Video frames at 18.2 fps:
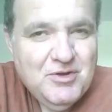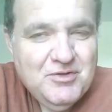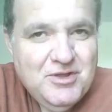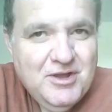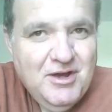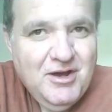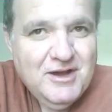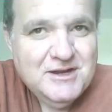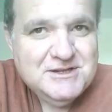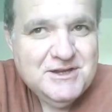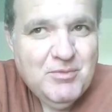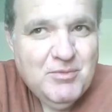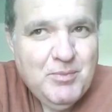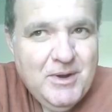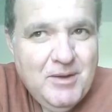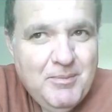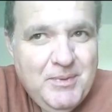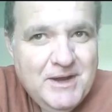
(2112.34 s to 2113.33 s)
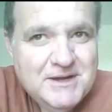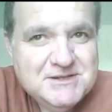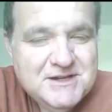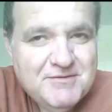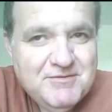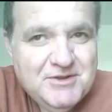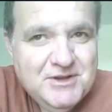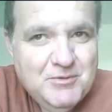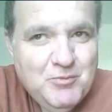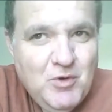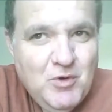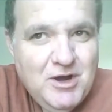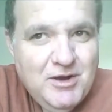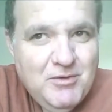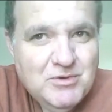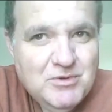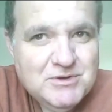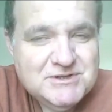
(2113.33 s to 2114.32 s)
idea about painting everything
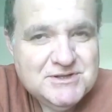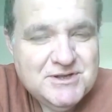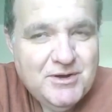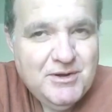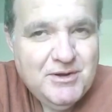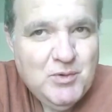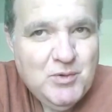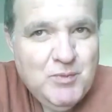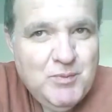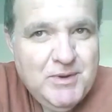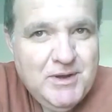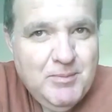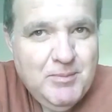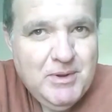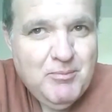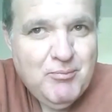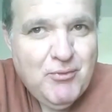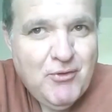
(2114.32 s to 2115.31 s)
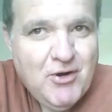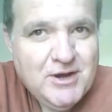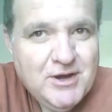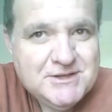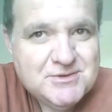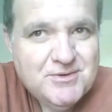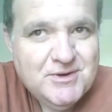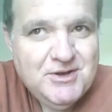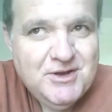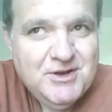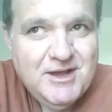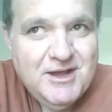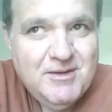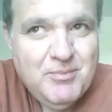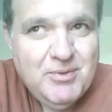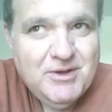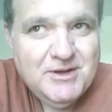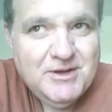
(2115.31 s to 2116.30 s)
white was so it would be a bit brighter in
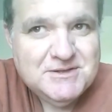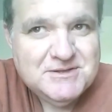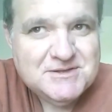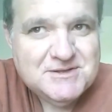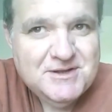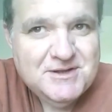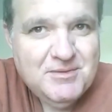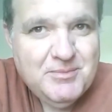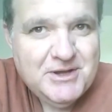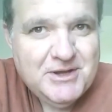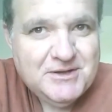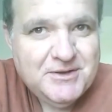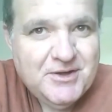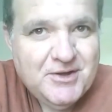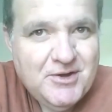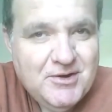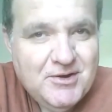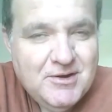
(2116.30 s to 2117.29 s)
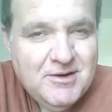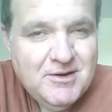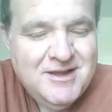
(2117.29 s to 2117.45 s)
there, but it's still a bit dark.